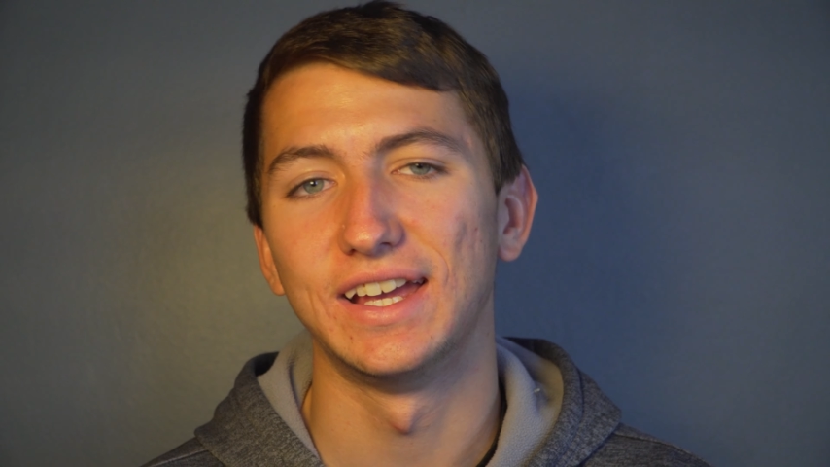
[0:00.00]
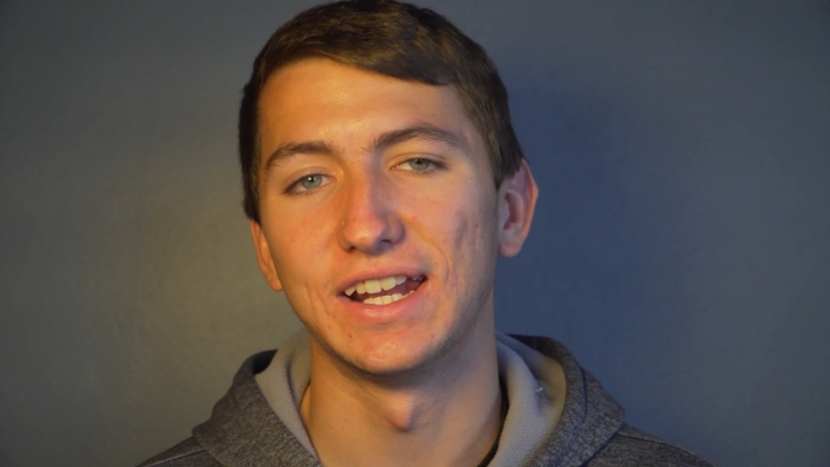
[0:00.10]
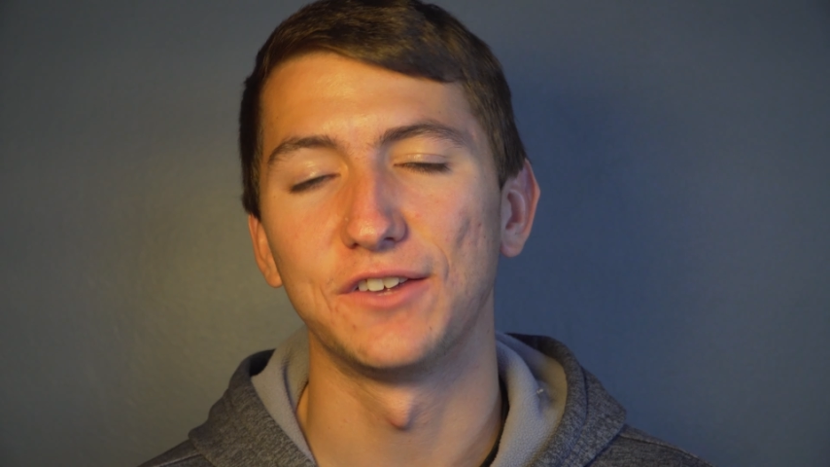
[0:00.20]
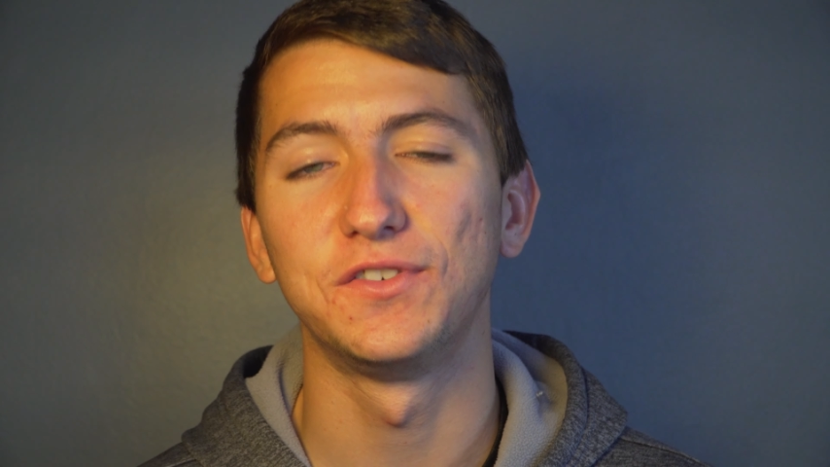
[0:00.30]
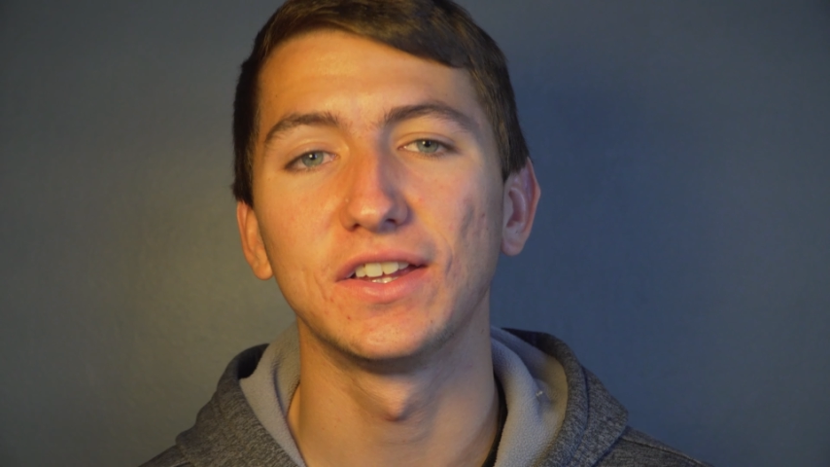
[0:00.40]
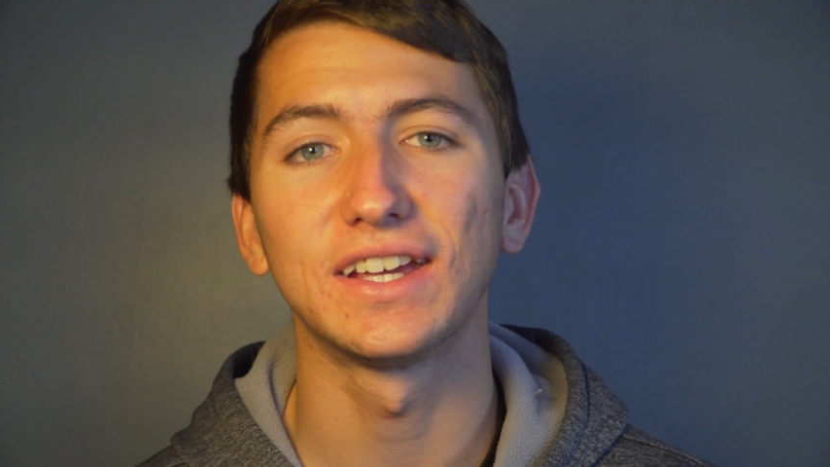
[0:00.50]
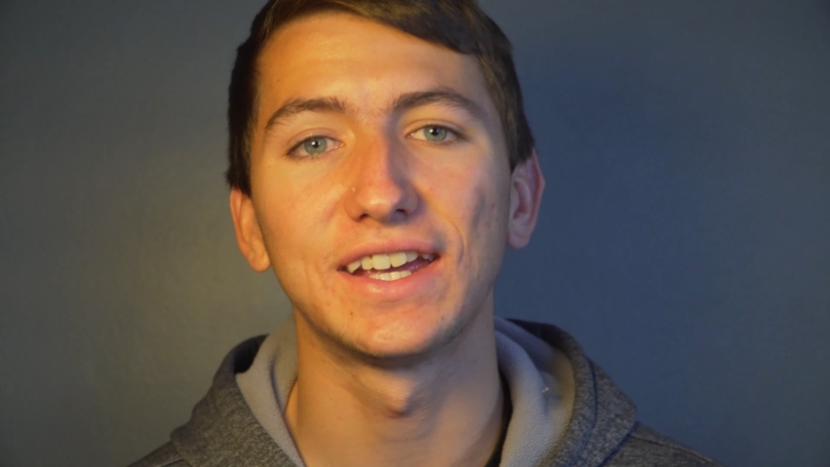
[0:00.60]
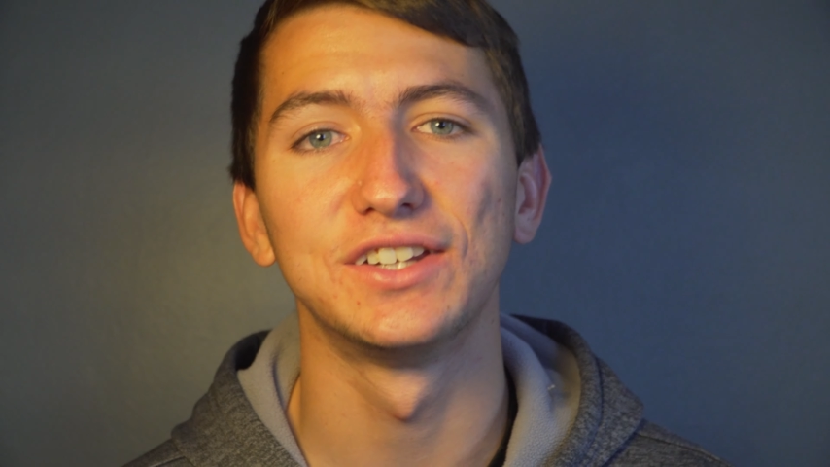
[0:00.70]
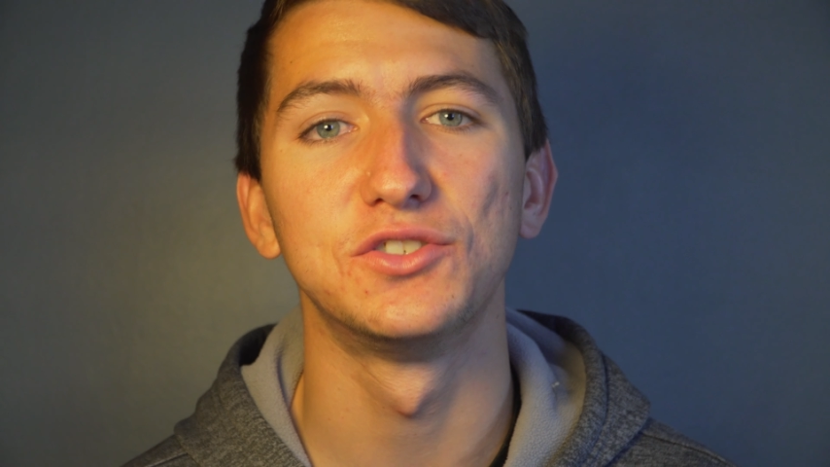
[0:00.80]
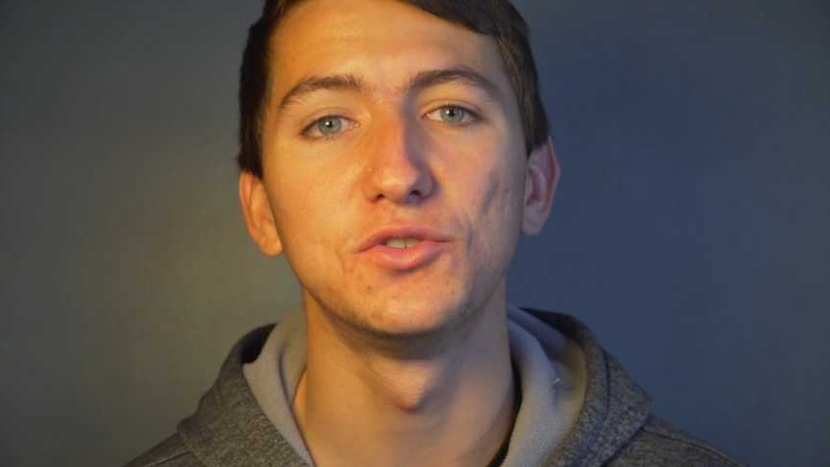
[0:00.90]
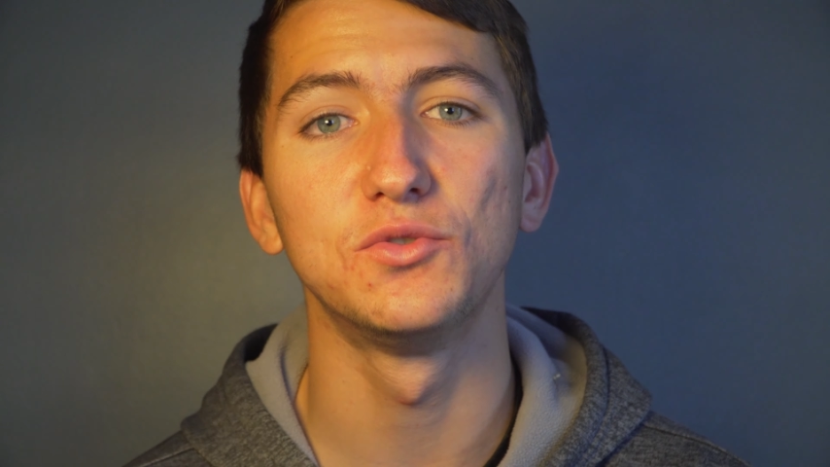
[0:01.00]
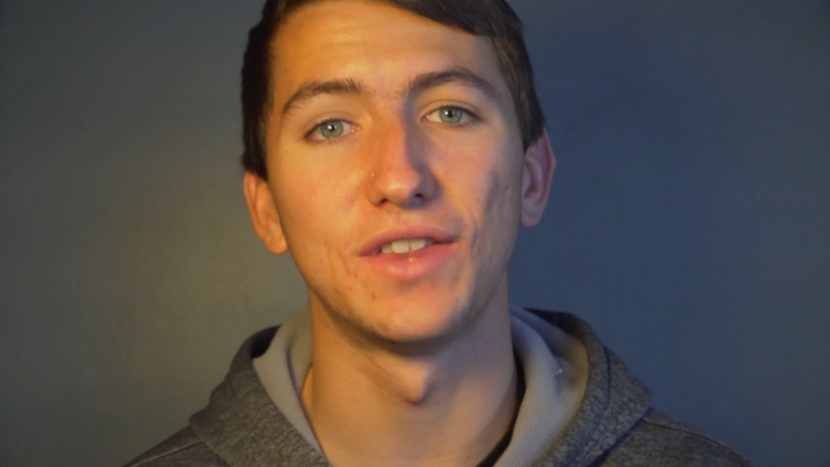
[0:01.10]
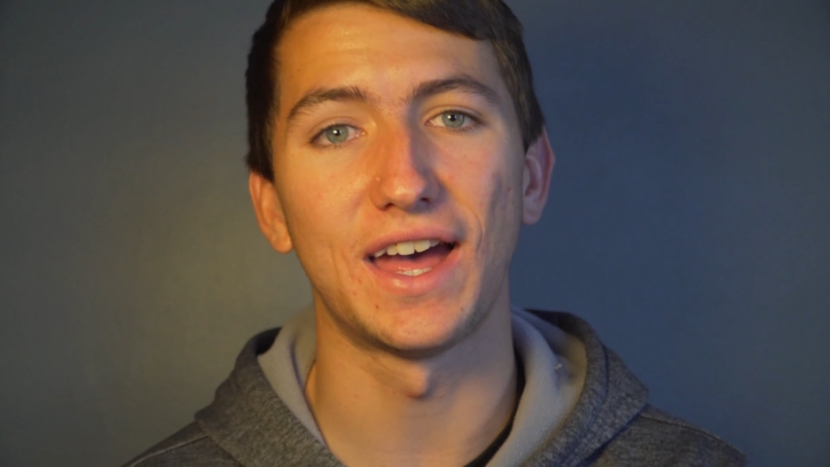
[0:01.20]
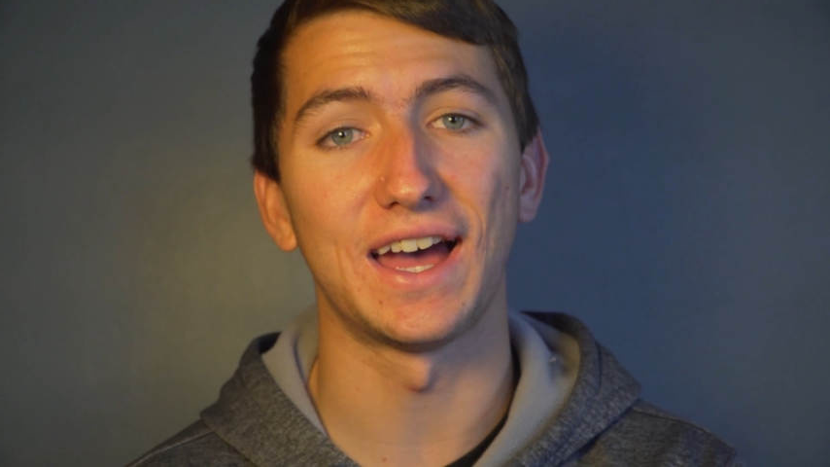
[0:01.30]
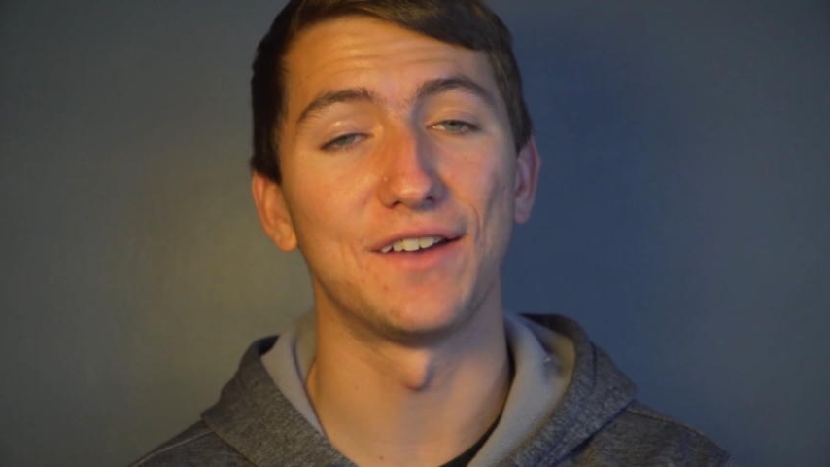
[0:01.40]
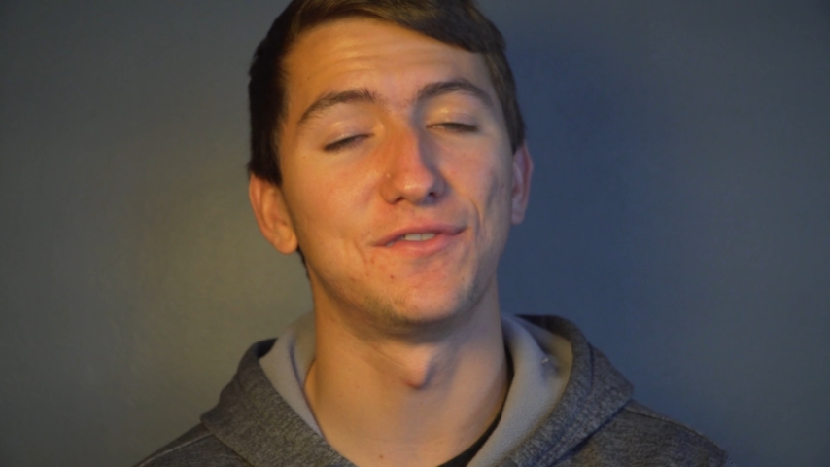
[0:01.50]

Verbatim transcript: And I feel like I can do that.